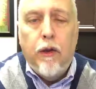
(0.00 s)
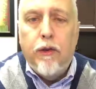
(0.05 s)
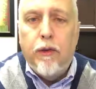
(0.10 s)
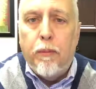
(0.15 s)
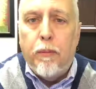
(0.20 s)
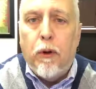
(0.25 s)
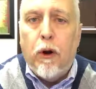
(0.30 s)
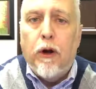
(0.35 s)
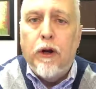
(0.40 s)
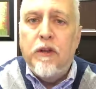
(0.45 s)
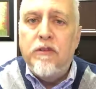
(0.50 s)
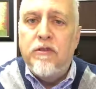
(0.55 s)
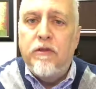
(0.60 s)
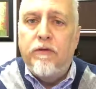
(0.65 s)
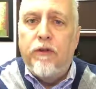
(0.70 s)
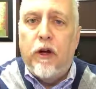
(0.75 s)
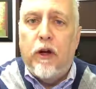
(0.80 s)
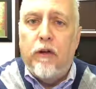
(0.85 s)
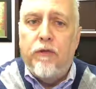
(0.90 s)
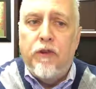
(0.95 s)
The parties
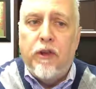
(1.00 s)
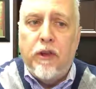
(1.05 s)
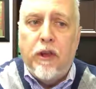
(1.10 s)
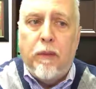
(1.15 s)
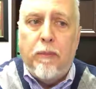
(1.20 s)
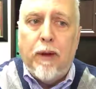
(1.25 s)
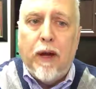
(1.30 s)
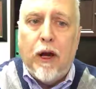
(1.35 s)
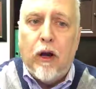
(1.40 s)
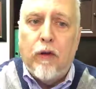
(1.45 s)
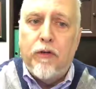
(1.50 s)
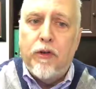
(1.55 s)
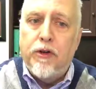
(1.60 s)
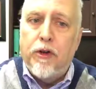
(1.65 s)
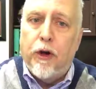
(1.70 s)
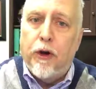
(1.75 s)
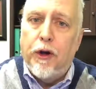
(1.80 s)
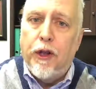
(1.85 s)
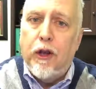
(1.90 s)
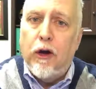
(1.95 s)
involved in the power of
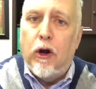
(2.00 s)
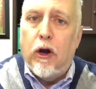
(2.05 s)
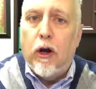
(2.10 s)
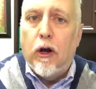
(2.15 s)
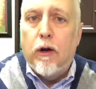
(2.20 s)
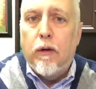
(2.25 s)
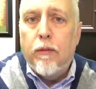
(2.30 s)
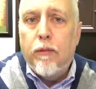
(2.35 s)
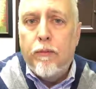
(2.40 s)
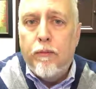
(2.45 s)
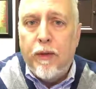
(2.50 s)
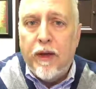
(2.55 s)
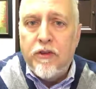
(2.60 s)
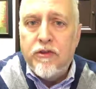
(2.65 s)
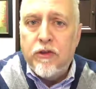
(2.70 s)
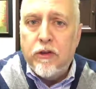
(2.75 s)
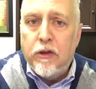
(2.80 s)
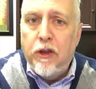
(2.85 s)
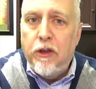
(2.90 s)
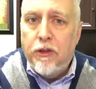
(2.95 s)
attorney are
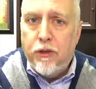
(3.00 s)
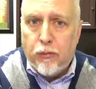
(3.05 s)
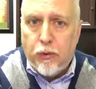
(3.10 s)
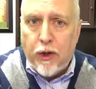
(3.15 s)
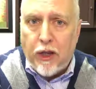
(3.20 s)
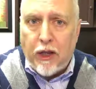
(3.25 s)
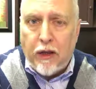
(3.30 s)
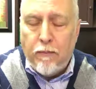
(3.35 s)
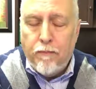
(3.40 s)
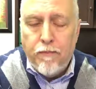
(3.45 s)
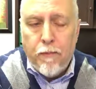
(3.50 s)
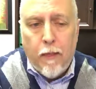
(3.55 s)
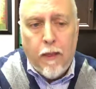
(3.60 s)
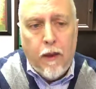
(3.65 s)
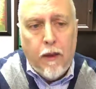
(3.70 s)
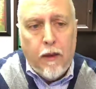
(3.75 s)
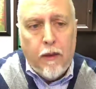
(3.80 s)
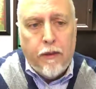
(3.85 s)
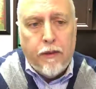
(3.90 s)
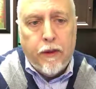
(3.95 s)
basically three.
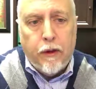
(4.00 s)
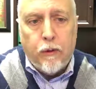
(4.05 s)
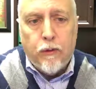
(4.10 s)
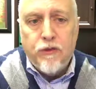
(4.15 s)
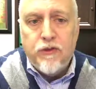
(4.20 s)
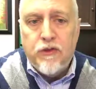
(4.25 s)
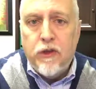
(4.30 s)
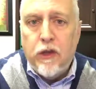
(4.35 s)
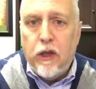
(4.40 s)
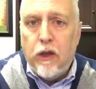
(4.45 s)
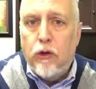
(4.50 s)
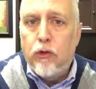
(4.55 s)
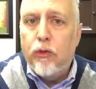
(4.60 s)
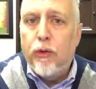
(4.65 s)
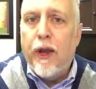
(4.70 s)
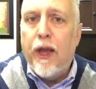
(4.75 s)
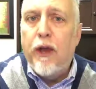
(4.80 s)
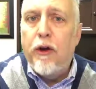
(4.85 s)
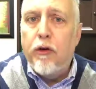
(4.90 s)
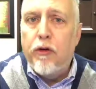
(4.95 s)
There is the
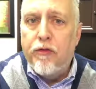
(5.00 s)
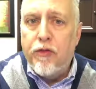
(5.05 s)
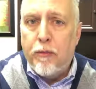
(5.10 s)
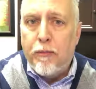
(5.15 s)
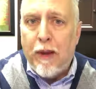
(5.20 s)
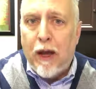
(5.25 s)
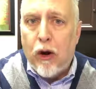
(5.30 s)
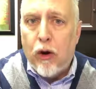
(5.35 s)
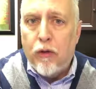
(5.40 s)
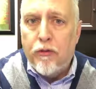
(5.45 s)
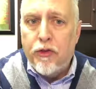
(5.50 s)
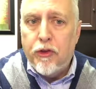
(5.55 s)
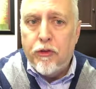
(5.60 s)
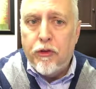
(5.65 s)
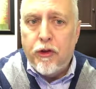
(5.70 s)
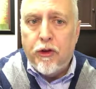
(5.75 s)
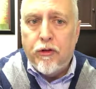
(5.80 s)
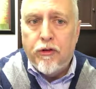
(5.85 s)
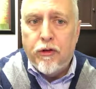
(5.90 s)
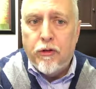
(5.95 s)
creator of the power of
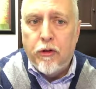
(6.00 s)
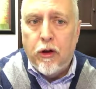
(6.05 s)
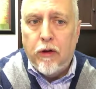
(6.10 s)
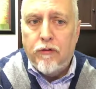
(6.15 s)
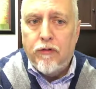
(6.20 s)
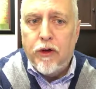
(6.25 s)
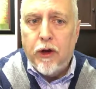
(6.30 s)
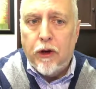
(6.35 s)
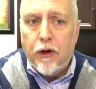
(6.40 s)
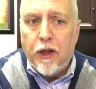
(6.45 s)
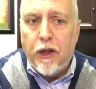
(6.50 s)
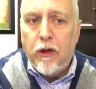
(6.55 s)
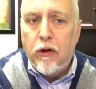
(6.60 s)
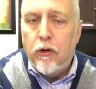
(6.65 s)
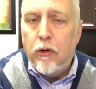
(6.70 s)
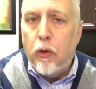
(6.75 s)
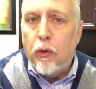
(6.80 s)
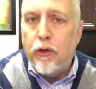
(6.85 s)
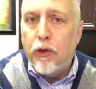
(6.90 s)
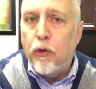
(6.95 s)
the attorney,
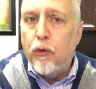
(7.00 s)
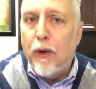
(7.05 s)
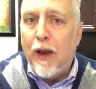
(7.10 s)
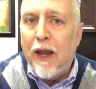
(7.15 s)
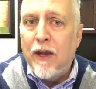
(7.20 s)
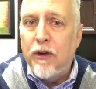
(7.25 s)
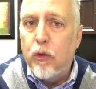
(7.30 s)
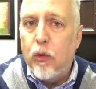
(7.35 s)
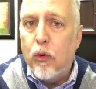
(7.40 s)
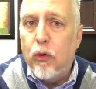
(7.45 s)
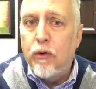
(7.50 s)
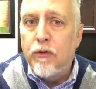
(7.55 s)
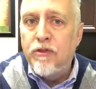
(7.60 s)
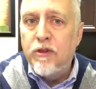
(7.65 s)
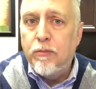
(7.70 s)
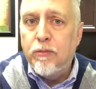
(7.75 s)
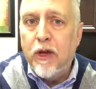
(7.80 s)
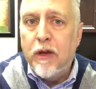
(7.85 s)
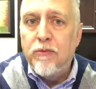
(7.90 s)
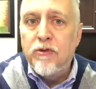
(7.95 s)
or the grantor,
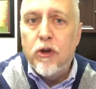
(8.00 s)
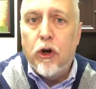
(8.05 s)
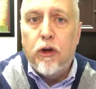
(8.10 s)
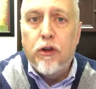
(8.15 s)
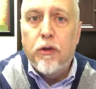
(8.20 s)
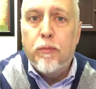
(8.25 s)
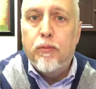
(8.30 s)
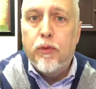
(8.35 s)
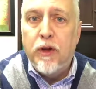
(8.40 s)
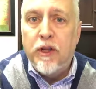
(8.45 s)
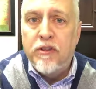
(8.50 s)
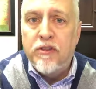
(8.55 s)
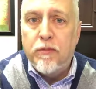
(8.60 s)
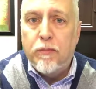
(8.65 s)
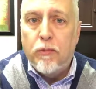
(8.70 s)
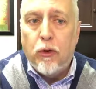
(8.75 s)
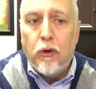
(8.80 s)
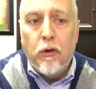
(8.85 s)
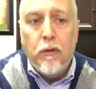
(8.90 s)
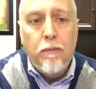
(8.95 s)
sometimes called the
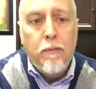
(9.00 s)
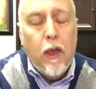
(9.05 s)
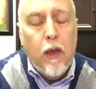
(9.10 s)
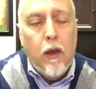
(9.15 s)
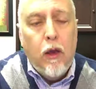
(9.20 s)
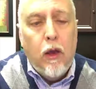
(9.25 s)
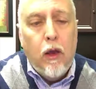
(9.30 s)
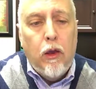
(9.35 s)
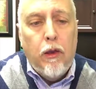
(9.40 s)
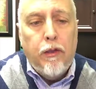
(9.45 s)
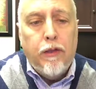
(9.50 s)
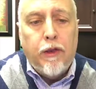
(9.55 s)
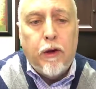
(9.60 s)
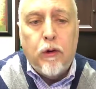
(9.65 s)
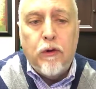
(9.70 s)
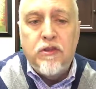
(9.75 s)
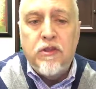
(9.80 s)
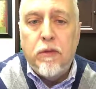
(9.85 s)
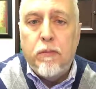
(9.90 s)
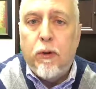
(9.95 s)
principal.
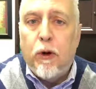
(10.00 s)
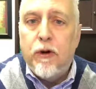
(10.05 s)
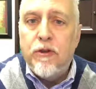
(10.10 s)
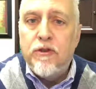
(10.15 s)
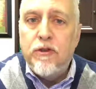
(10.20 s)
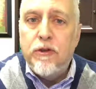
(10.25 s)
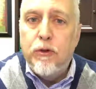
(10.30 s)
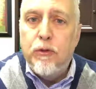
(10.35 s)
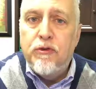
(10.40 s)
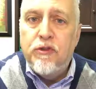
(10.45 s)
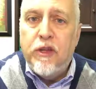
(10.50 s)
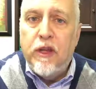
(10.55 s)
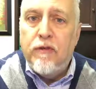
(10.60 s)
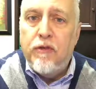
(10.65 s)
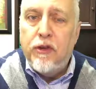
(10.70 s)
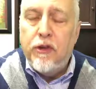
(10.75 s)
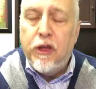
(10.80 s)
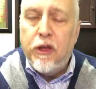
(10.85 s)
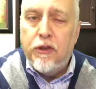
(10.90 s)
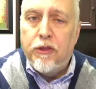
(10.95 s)
There is the person who's
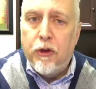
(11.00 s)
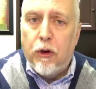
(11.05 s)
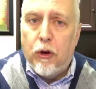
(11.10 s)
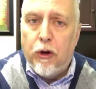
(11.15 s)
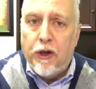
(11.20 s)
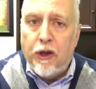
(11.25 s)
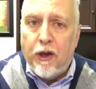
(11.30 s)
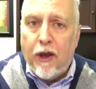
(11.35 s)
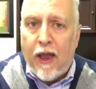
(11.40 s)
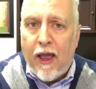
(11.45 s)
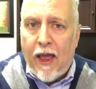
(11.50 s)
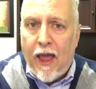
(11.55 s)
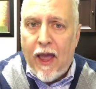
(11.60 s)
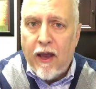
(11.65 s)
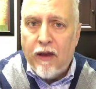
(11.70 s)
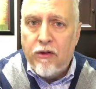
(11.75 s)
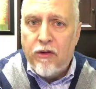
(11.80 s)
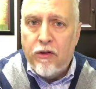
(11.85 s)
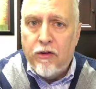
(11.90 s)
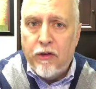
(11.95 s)
given the authority to
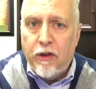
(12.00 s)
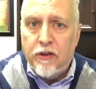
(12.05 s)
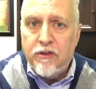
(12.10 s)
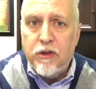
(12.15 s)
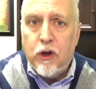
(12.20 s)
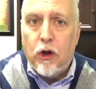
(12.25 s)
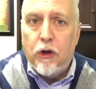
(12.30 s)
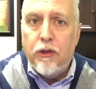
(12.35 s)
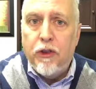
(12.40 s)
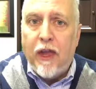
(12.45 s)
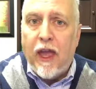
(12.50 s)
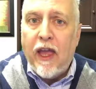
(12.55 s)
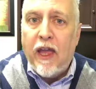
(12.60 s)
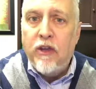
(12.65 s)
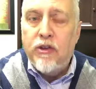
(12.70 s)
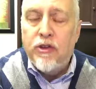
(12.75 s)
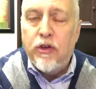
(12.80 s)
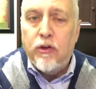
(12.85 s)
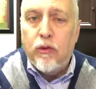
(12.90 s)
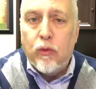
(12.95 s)
act, that's called the
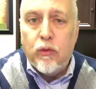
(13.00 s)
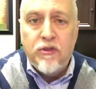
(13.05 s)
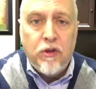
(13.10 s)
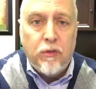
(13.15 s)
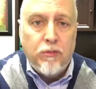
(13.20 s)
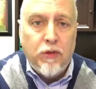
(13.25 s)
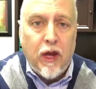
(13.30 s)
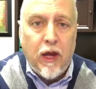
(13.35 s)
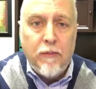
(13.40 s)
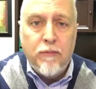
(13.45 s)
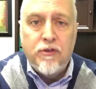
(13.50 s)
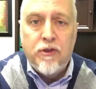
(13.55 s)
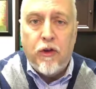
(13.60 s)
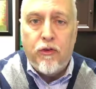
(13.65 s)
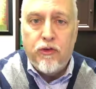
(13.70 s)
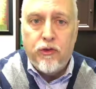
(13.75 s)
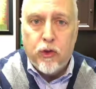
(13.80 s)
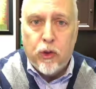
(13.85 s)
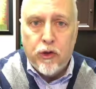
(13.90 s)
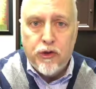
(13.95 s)
agent, or sometimes
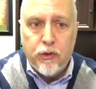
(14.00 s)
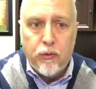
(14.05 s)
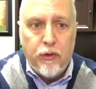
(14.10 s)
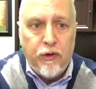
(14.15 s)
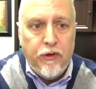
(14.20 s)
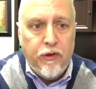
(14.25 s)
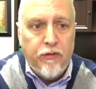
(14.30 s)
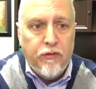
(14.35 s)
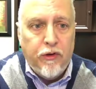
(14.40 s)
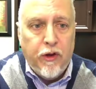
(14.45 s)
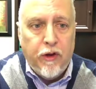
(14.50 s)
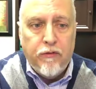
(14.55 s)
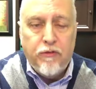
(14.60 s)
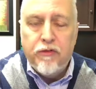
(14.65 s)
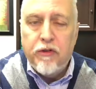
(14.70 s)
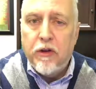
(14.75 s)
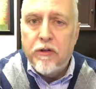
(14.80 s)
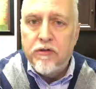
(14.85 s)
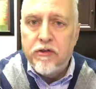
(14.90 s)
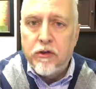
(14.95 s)
in Georgia we
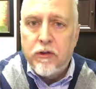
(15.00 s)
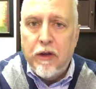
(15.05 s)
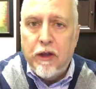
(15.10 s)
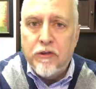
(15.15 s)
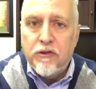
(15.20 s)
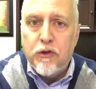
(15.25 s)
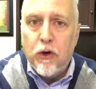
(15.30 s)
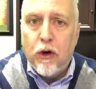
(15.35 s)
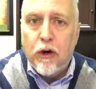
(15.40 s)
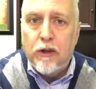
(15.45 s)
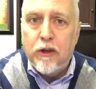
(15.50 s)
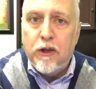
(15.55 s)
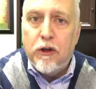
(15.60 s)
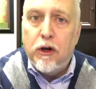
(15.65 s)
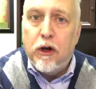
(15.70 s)
have historically